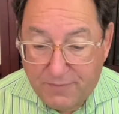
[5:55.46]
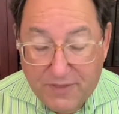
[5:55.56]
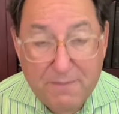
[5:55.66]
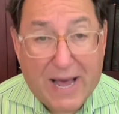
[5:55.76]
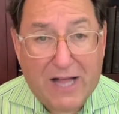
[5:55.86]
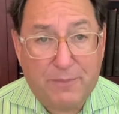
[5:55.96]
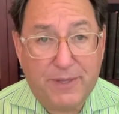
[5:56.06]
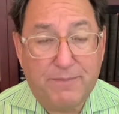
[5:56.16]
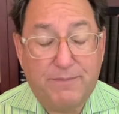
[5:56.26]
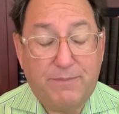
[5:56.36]
The
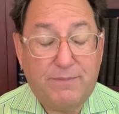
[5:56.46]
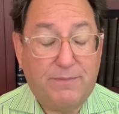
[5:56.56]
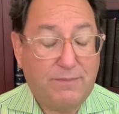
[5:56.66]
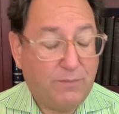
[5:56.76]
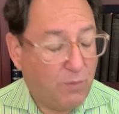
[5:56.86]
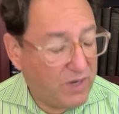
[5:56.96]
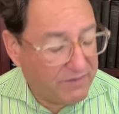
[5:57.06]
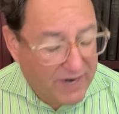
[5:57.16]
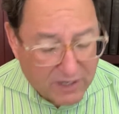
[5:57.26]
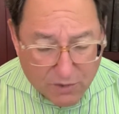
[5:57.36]
Malbim, one
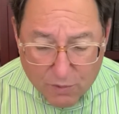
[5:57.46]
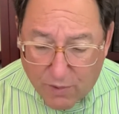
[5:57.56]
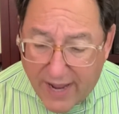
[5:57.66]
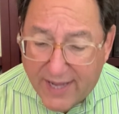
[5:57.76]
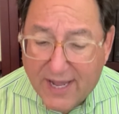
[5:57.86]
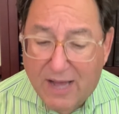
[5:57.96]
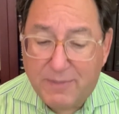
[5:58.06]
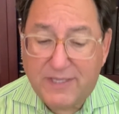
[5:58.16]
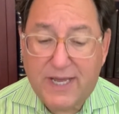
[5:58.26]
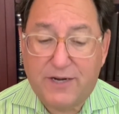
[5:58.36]
of our great
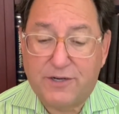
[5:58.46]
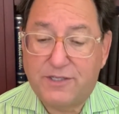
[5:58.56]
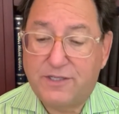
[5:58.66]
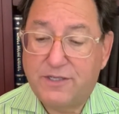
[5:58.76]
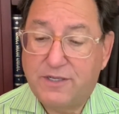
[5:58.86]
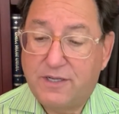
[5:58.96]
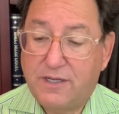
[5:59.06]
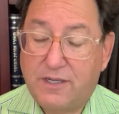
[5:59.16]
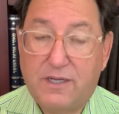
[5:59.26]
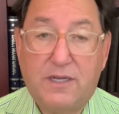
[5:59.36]
commentators,
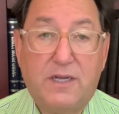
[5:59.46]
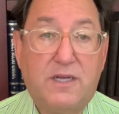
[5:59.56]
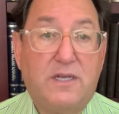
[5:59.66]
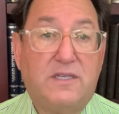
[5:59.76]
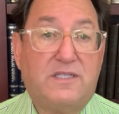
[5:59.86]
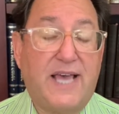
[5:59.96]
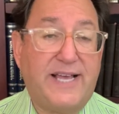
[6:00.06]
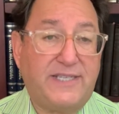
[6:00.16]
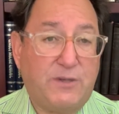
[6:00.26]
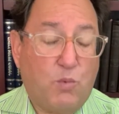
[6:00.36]

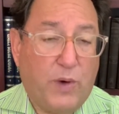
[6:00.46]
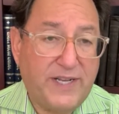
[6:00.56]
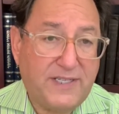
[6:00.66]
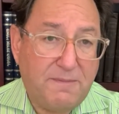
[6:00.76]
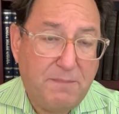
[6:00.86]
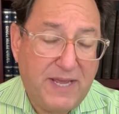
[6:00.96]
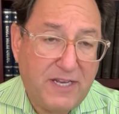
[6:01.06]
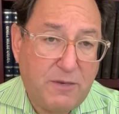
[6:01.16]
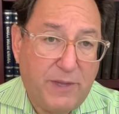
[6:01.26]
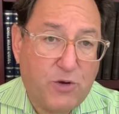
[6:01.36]
says, What does it
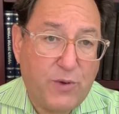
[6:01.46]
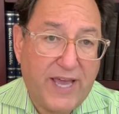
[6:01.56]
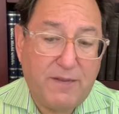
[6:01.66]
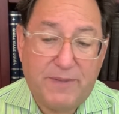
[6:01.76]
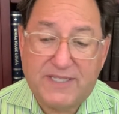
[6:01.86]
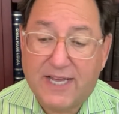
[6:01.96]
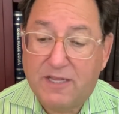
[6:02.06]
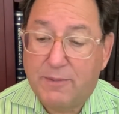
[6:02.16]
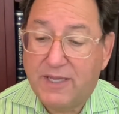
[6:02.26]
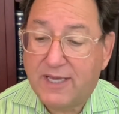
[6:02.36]
mean to be created
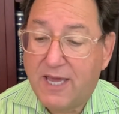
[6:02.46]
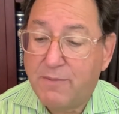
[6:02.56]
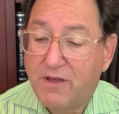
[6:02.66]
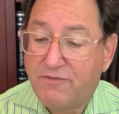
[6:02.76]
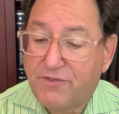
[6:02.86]
B'Tselem Elakim?